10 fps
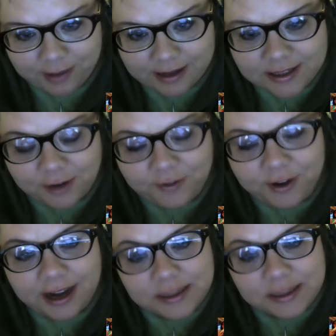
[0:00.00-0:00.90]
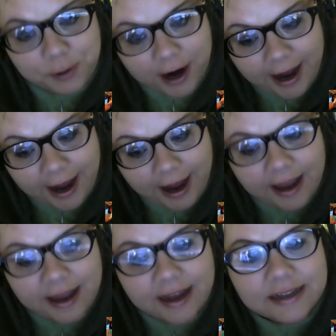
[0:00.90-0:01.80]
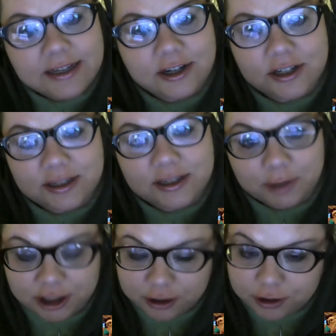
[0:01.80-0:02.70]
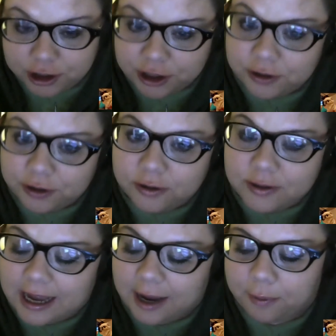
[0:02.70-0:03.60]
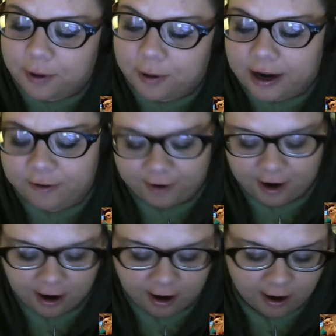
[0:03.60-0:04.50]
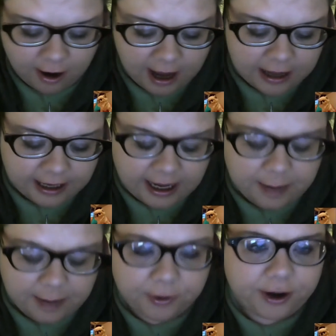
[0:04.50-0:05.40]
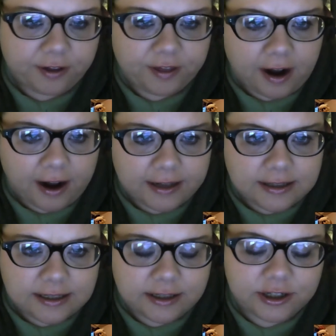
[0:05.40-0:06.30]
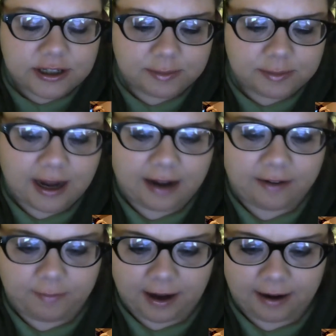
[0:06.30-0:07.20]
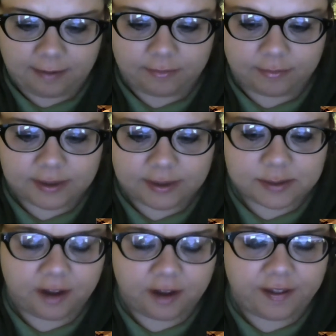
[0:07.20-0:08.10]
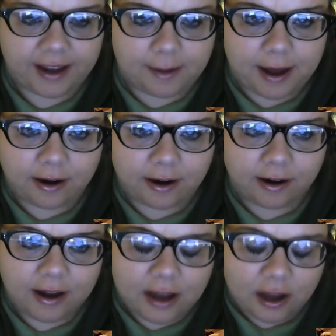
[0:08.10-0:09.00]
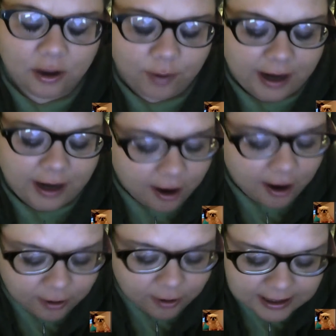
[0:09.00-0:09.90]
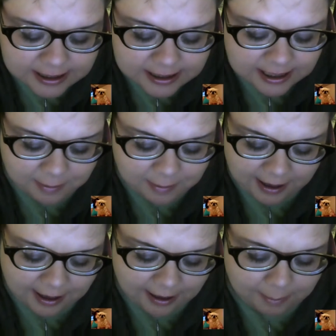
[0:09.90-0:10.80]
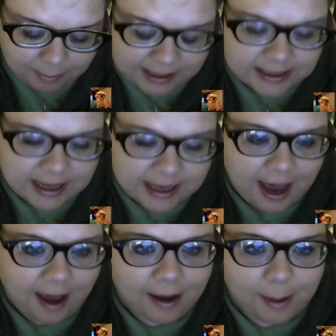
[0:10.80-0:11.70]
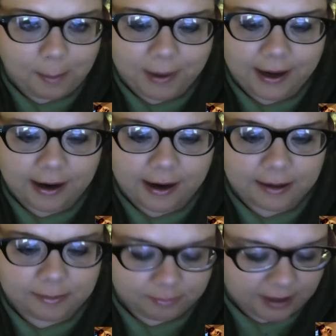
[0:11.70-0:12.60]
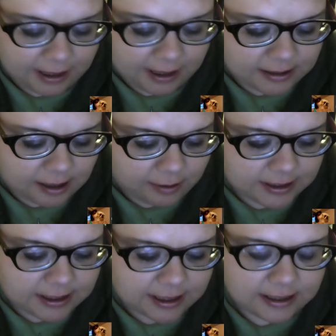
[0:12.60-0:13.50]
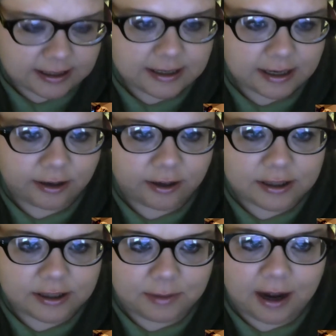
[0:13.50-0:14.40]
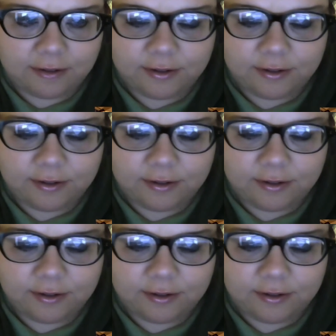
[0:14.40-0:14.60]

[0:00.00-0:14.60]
So if you guys pray, send her some good juju, say a prayer for her, keep her in your thoughts, send her some love, because we're all thinking about her. We know this is going to be piece cake, but it's always good to send her some love.